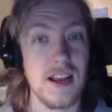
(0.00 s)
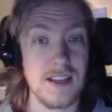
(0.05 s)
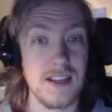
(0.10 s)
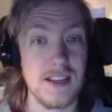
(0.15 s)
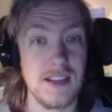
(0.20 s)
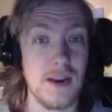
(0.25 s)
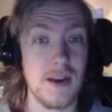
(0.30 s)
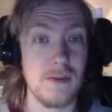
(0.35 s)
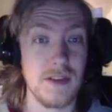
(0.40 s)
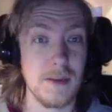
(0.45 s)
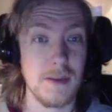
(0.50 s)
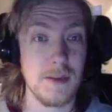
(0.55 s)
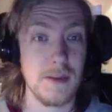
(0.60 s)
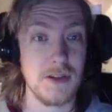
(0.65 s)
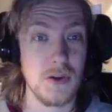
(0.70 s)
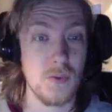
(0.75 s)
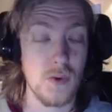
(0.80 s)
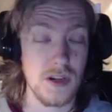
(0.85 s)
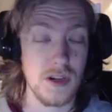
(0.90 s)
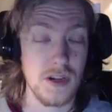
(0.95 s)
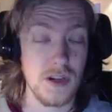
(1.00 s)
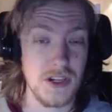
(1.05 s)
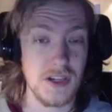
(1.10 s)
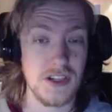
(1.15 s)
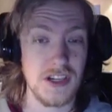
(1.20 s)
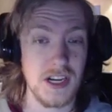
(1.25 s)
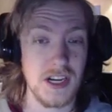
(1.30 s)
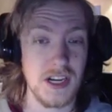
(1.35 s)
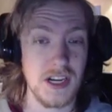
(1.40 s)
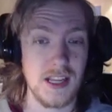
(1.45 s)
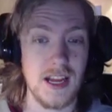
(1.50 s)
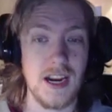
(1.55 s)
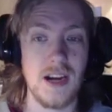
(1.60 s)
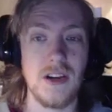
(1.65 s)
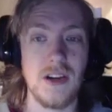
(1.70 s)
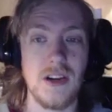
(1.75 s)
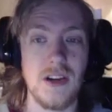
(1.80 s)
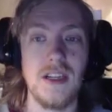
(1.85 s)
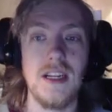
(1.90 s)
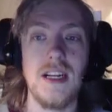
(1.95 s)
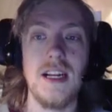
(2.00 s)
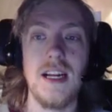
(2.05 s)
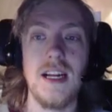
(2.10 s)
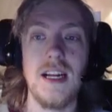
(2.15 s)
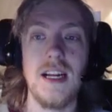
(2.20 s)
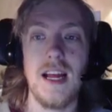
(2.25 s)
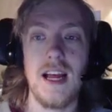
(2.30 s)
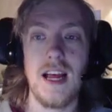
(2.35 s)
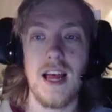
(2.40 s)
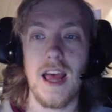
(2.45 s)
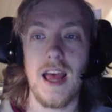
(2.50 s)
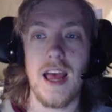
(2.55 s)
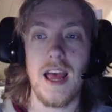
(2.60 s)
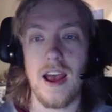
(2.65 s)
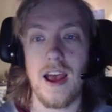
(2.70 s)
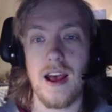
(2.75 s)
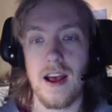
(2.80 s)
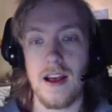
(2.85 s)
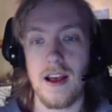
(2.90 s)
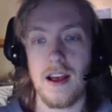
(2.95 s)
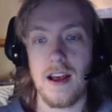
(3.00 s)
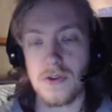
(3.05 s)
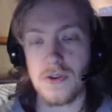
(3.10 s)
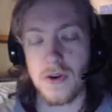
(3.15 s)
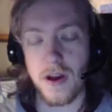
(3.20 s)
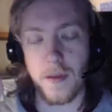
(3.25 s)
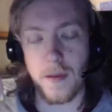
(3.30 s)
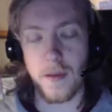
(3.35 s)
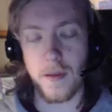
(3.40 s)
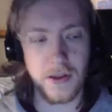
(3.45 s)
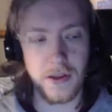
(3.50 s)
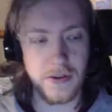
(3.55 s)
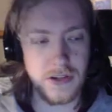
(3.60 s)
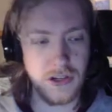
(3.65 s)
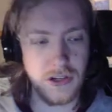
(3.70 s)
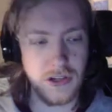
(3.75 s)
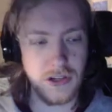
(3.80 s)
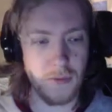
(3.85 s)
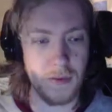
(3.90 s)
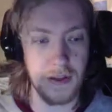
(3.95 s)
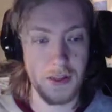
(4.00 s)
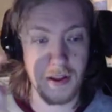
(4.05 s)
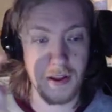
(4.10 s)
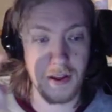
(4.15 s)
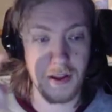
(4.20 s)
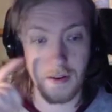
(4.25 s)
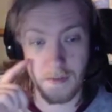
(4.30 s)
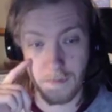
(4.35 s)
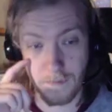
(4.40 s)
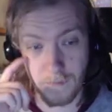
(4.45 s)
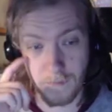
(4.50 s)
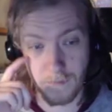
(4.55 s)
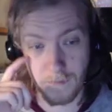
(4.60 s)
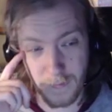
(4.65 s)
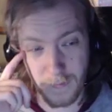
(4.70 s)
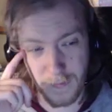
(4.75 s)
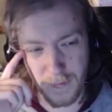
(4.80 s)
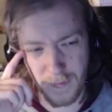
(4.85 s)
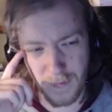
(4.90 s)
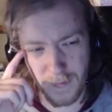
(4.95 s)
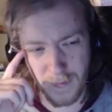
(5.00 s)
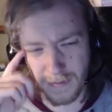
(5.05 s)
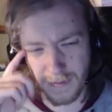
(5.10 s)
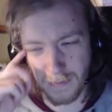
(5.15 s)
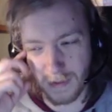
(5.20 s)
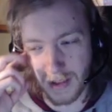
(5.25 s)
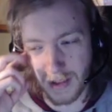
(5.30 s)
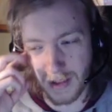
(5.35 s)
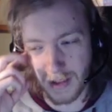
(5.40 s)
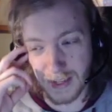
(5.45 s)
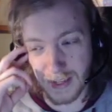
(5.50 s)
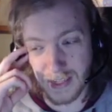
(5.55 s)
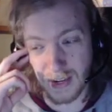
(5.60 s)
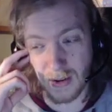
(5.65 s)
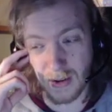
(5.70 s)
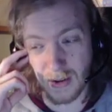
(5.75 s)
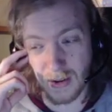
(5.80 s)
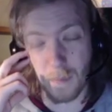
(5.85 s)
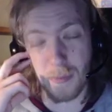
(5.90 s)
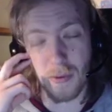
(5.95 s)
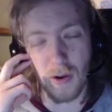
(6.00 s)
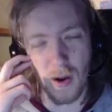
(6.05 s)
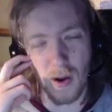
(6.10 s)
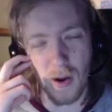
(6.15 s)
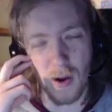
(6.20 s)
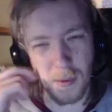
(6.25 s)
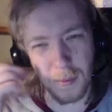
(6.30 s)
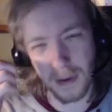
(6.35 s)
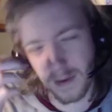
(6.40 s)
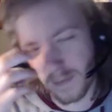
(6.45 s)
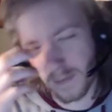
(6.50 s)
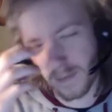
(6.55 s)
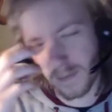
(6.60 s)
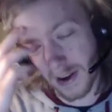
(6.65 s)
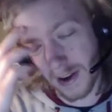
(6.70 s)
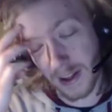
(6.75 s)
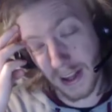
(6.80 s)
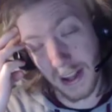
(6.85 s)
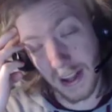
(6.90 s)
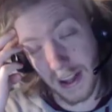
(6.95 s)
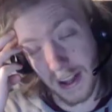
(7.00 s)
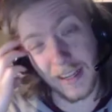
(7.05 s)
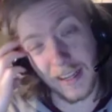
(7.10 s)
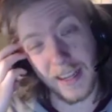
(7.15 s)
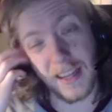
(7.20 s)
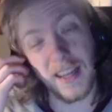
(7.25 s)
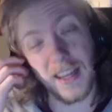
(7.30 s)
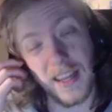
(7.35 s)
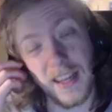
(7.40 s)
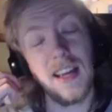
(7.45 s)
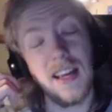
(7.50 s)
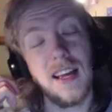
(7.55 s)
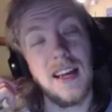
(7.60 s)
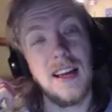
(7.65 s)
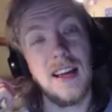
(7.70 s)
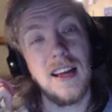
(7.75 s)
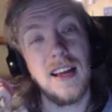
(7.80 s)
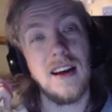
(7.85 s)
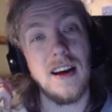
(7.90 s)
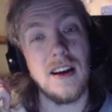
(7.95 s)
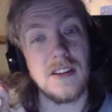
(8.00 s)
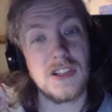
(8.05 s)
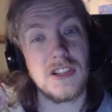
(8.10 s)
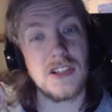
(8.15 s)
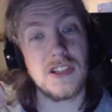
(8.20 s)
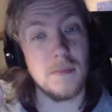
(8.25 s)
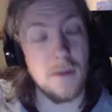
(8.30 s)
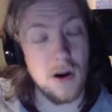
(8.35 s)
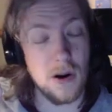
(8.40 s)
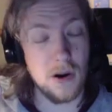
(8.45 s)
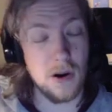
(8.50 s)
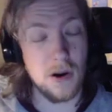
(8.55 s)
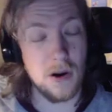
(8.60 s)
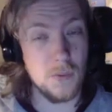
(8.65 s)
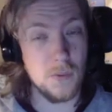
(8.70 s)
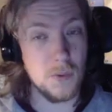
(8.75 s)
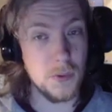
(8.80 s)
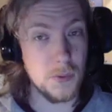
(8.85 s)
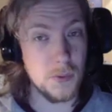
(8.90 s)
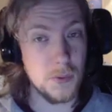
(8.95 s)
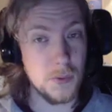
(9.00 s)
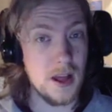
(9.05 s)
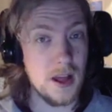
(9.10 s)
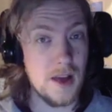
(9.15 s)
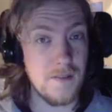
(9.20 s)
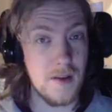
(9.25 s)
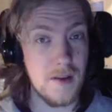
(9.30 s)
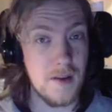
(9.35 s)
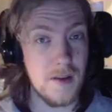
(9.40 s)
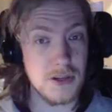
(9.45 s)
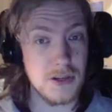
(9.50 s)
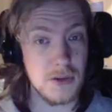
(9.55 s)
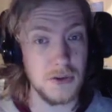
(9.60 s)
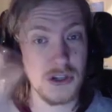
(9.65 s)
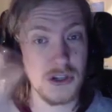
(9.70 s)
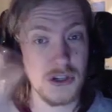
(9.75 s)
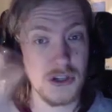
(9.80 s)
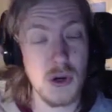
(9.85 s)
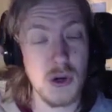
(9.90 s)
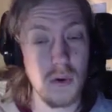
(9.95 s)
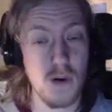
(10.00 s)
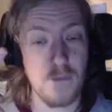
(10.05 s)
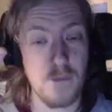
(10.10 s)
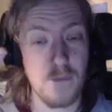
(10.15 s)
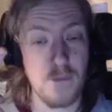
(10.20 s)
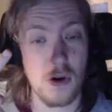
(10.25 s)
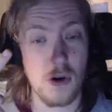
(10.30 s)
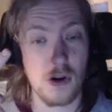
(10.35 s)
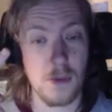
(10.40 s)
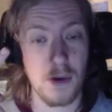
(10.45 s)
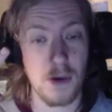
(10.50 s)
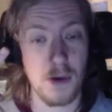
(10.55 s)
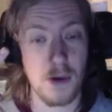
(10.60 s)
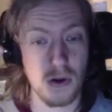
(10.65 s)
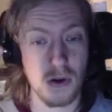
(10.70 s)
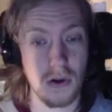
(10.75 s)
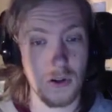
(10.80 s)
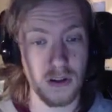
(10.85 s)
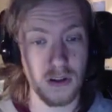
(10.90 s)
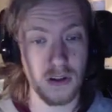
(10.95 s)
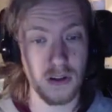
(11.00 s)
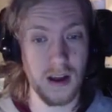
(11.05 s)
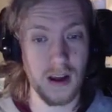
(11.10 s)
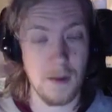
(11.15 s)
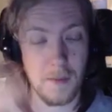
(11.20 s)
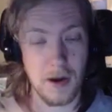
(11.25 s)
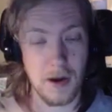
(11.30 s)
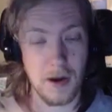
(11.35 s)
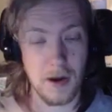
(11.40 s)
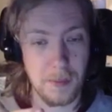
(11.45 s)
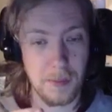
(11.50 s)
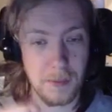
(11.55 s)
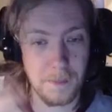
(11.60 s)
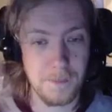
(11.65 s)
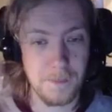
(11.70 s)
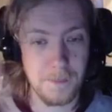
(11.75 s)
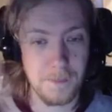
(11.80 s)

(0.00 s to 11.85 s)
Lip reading: Yesterday was episode 1, so you can check that out. It's already on my YouTube, and then later tonight, or probably very likely tomorrow, we will have episode 2 of Pokemon Gold coming up.